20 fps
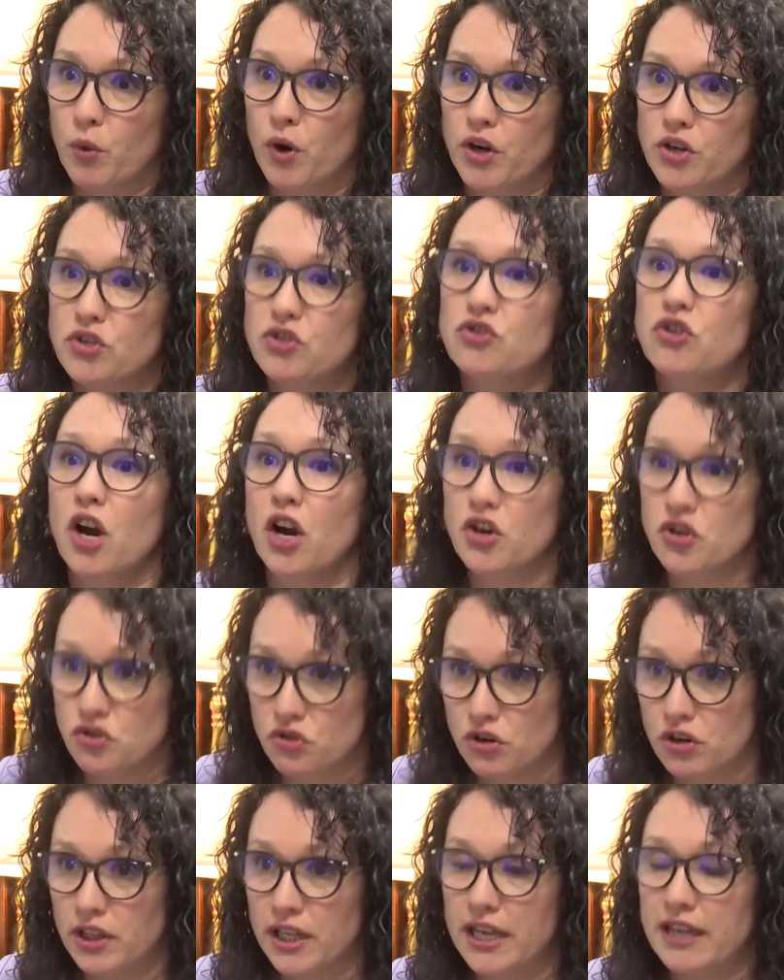where
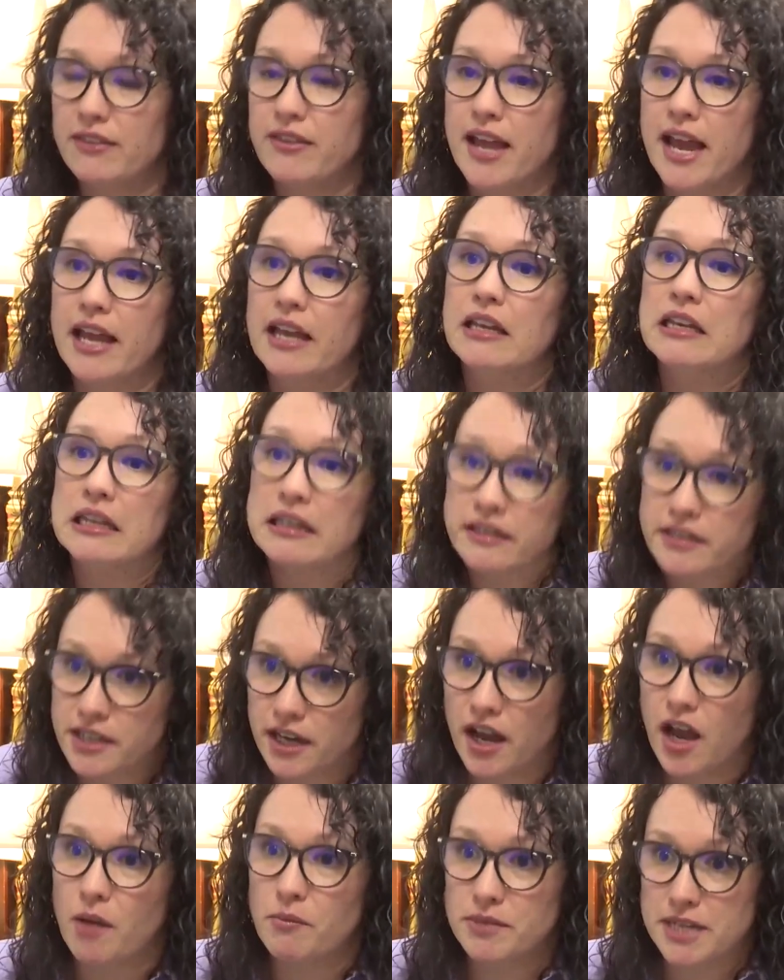structurally they need to
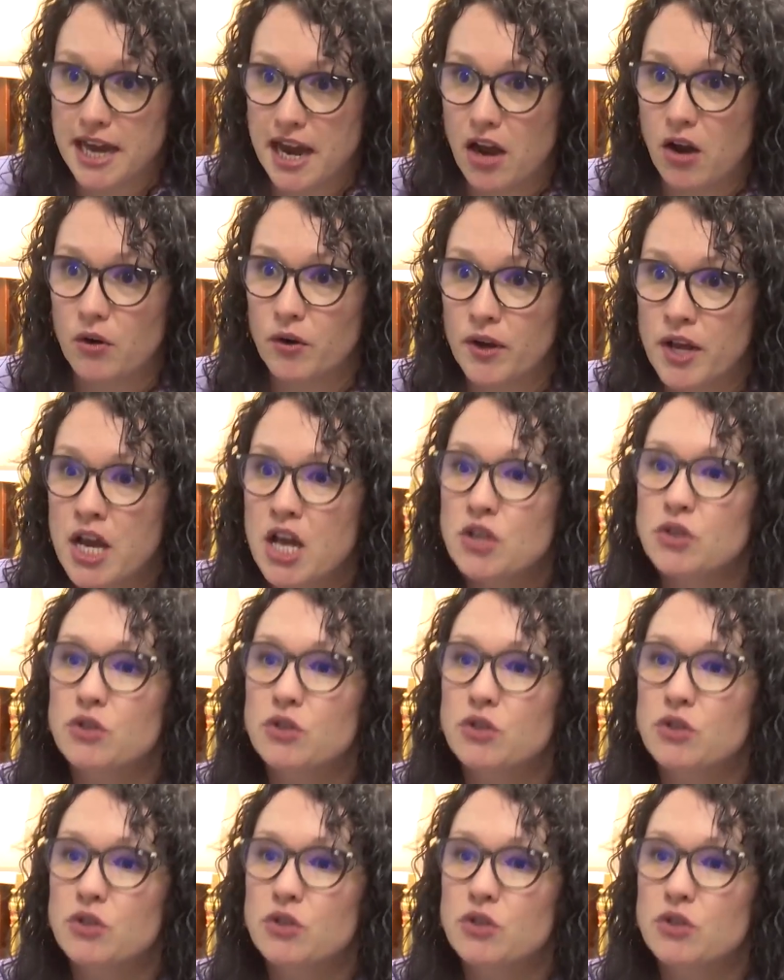come down.